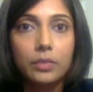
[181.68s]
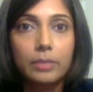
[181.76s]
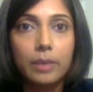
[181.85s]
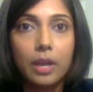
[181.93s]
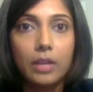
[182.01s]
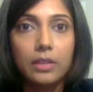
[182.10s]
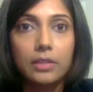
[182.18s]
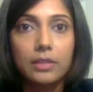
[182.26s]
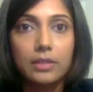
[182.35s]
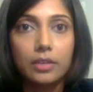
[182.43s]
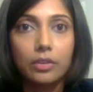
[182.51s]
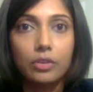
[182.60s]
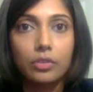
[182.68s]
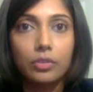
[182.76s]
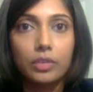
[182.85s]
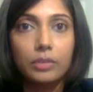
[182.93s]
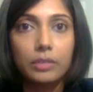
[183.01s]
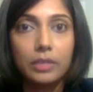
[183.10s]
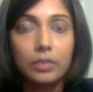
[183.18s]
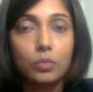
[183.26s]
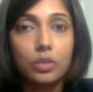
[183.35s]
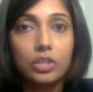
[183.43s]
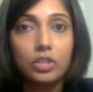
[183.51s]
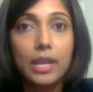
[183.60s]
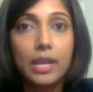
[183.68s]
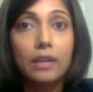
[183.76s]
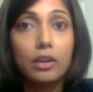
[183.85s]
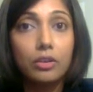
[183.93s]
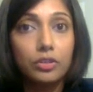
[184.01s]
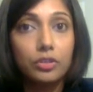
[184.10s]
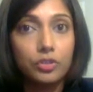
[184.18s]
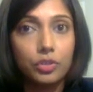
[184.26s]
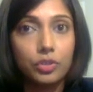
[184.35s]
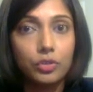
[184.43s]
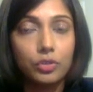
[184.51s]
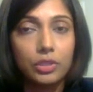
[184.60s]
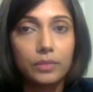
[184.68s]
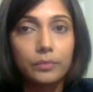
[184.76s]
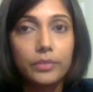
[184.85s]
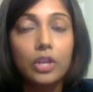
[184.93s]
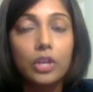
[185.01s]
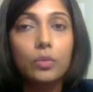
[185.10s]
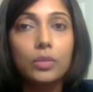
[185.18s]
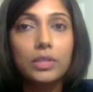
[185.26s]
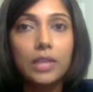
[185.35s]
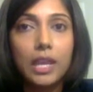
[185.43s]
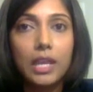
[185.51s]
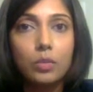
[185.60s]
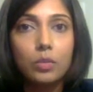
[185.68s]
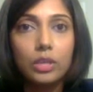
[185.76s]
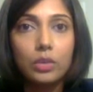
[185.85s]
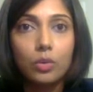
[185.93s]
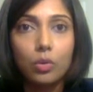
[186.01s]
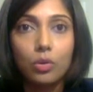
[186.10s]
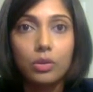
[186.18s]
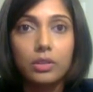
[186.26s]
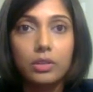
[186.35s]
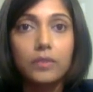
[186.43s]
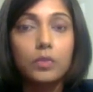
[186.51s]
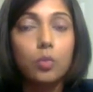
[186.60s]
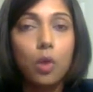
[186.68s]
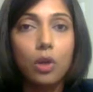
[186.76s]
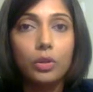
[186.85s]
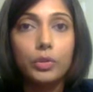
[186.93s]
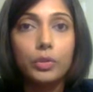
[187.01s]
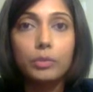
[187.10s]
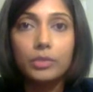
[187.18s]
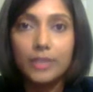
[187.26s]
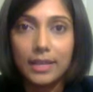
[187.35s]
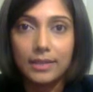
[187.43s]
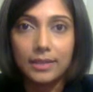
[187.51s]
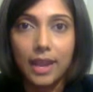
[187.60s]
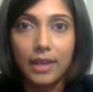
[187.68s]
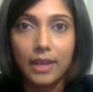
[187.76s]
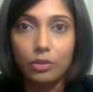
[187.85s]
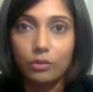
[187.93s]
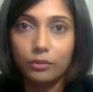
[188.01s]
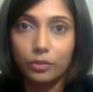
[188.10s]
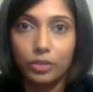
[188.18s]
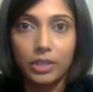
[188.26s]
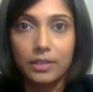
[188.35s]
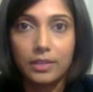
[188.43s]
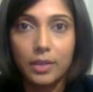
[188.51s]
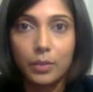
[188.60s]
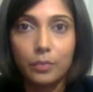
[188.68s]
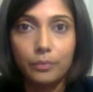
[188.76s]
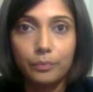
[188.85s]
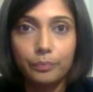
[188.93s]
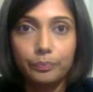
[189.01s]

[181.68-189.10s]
response to steroid treatment, which at our institution was an 8-week course of swallowed budesonide or fluticasone.